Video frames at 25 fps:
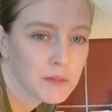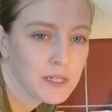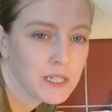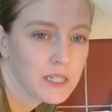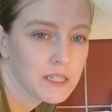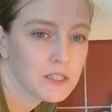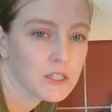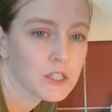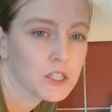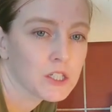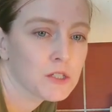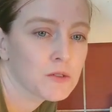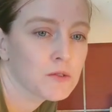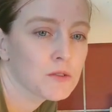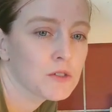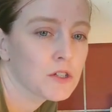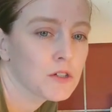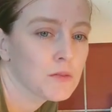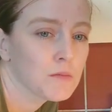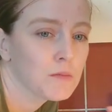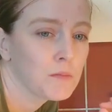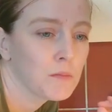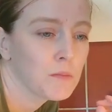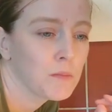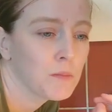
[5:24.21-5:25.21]
It just
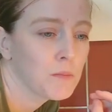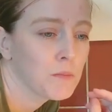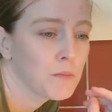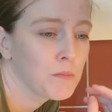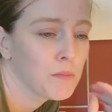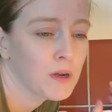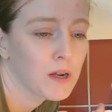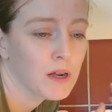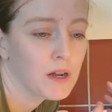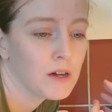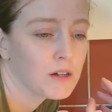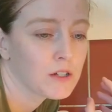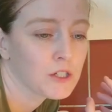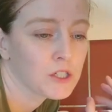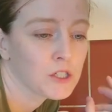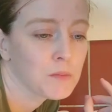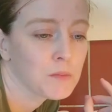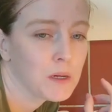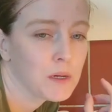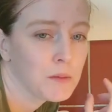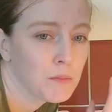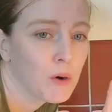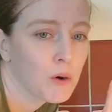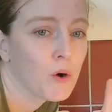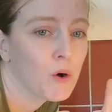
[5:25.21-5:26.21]
plugs
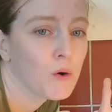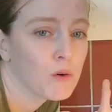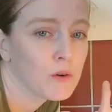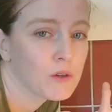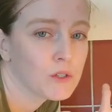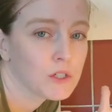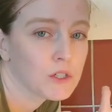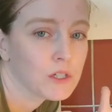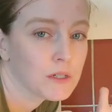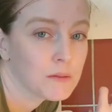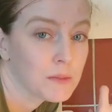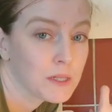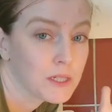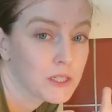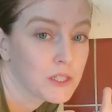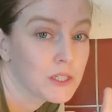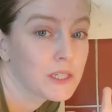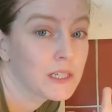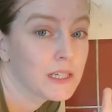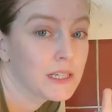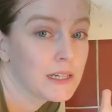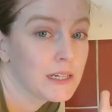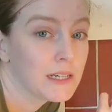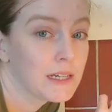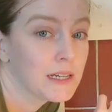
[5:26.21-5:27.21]
my pores on my
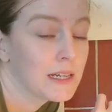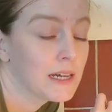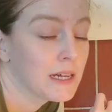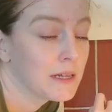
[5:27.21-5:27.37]
skin